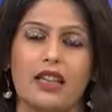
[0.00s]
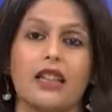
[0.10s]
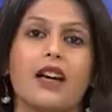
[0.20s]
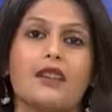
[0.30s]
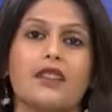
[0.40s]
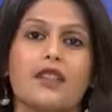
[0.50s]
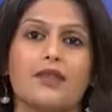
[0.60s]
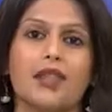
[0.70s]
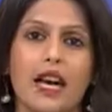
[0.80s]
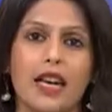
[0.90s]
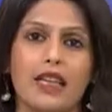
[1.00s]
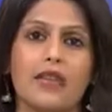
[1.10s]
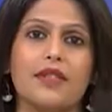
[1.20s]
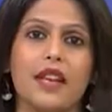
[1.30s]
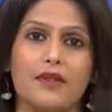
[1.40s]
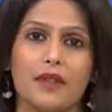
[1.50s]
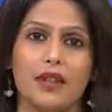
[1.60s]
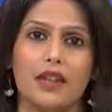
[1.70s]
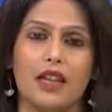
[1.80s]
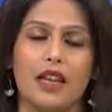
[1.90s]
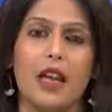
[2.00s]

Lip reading: Thousands have died, they've suffered.